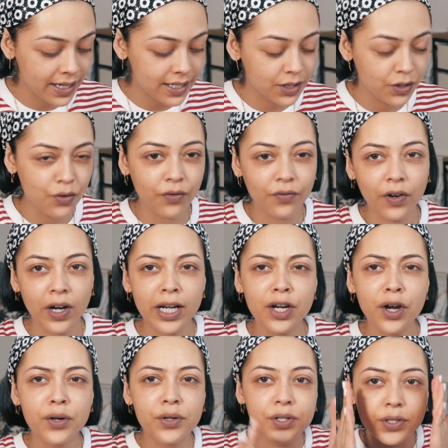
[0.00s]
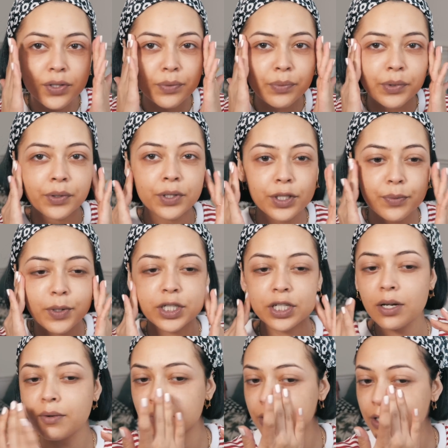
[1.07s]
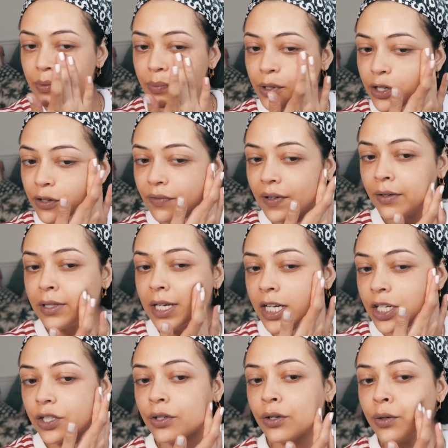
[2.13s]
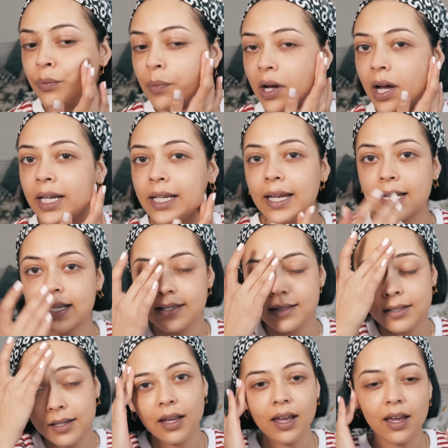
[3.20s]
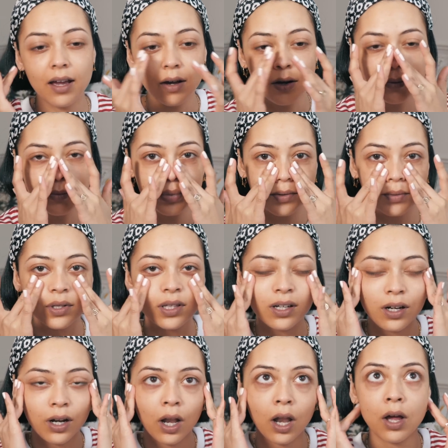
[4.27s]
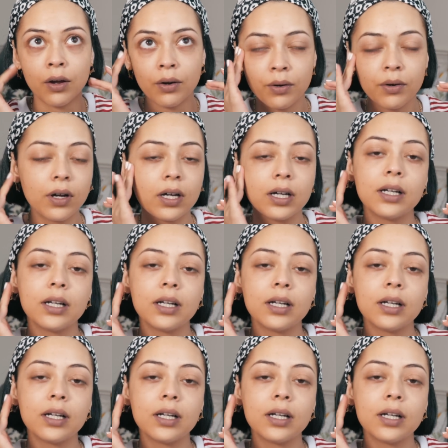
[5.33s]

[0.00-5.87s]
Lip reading: It's not very noticeable, especially once you put your foundation on, but I guess it helps with the glow.